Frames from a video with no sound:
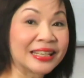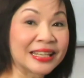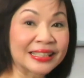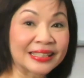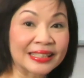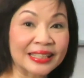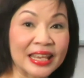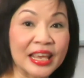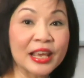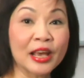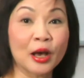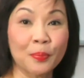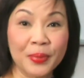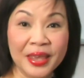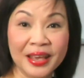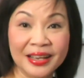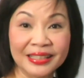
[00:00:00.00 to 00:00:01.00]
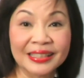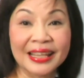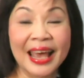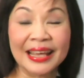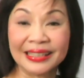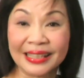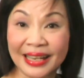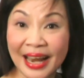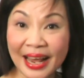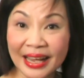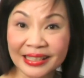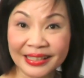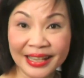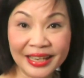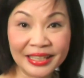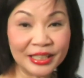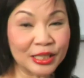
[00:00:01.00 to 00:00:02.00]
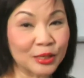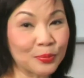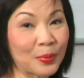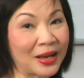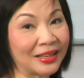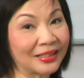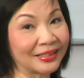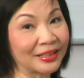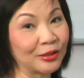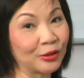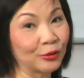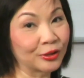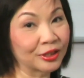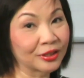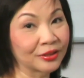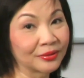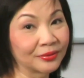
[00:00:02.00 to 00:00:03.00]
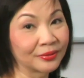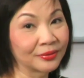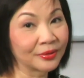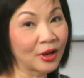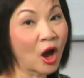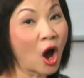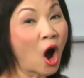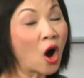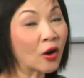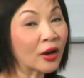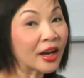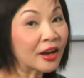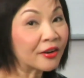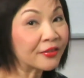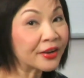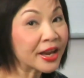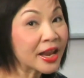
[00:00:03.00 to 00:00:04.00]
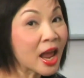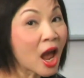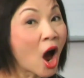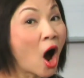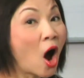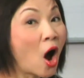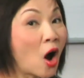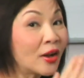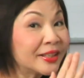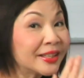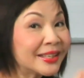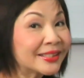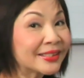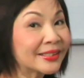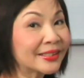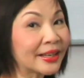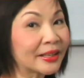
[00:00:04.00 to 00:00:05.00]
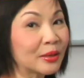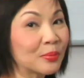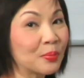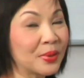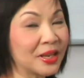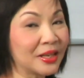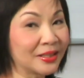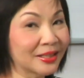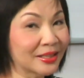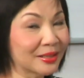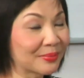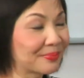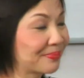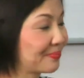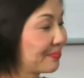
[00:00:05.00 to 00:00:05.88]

the C appears as an accented passing note, occurring on the second beat.